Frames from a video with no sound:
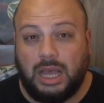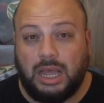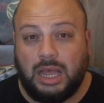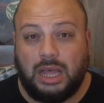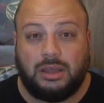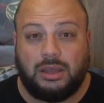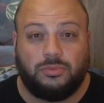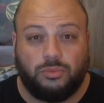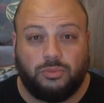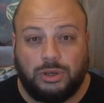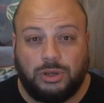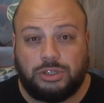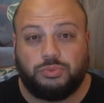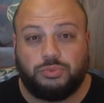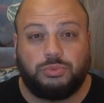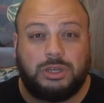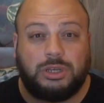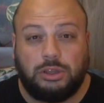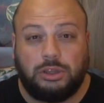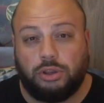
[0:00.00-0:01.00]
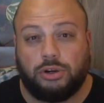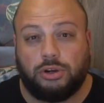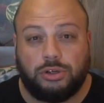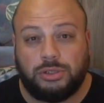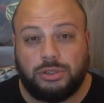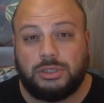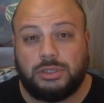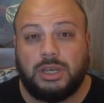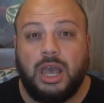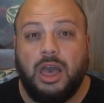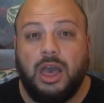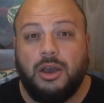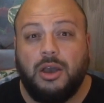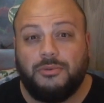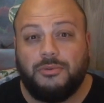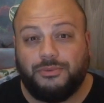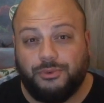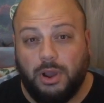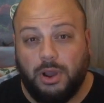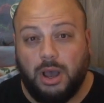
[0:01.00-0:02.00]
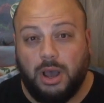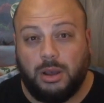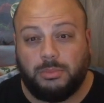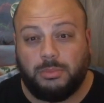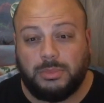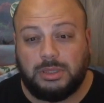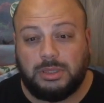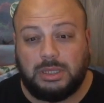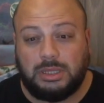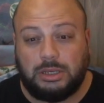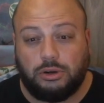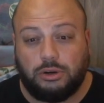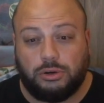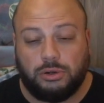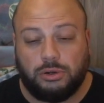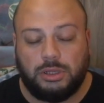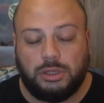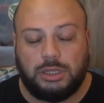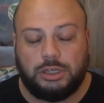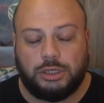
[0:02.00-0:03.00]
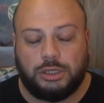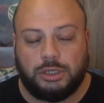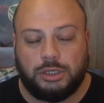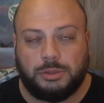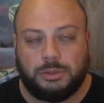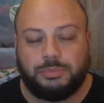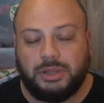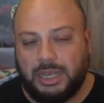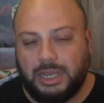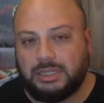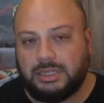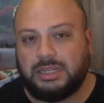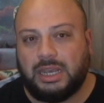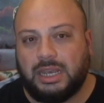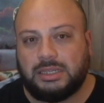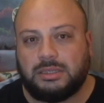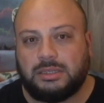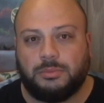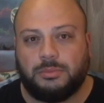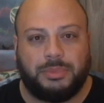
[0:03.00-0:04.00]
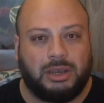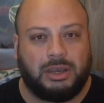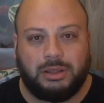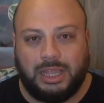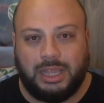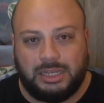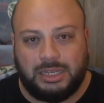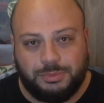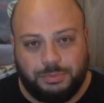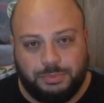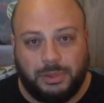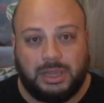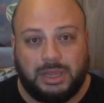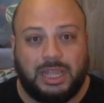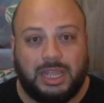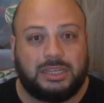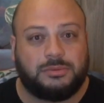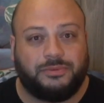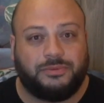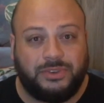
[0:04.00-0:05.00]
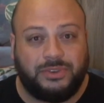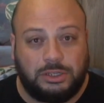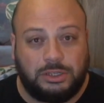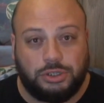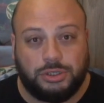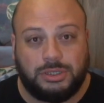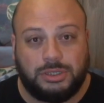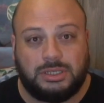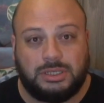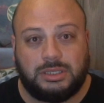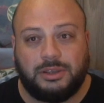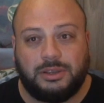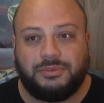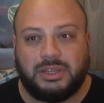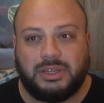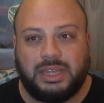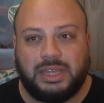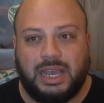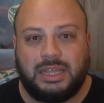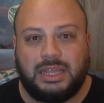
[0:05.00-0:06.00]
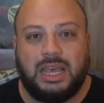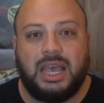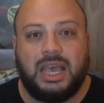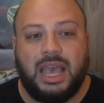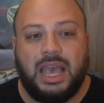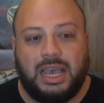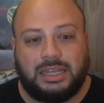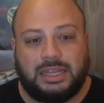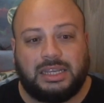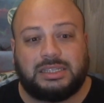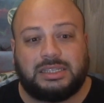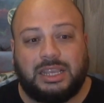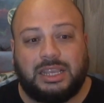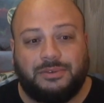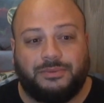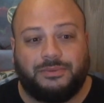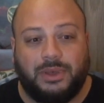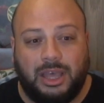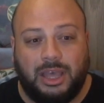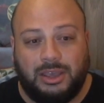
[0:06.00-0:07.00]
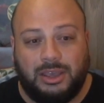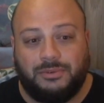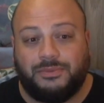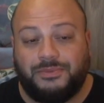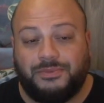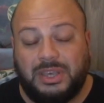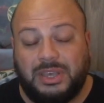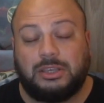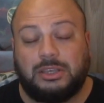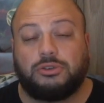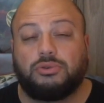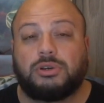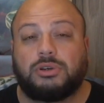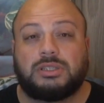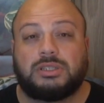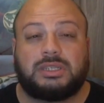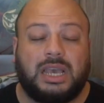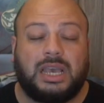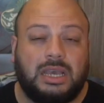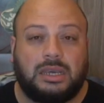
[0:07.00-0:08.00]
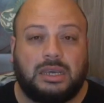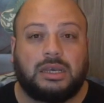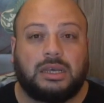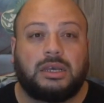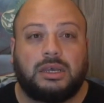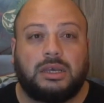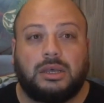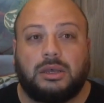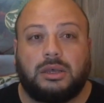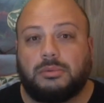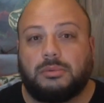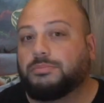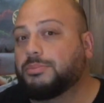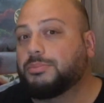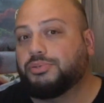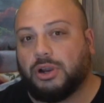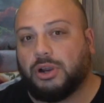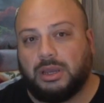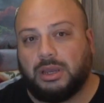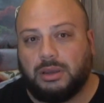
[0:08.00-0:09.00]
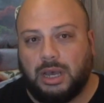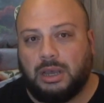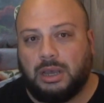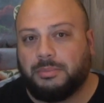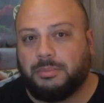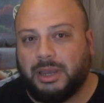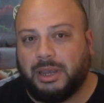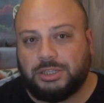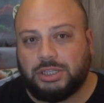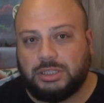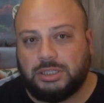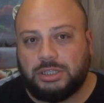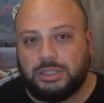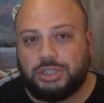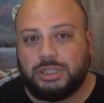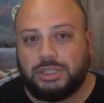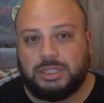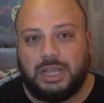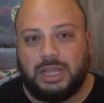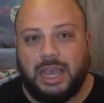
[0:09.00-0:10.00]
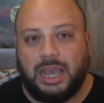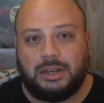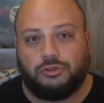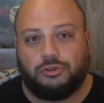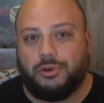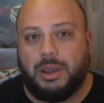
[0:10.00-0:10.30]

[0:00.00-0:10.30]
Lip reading: which we learned from the earlier playtest about class features and stuff like that. And as a feat, you could take Magic Initiate and grab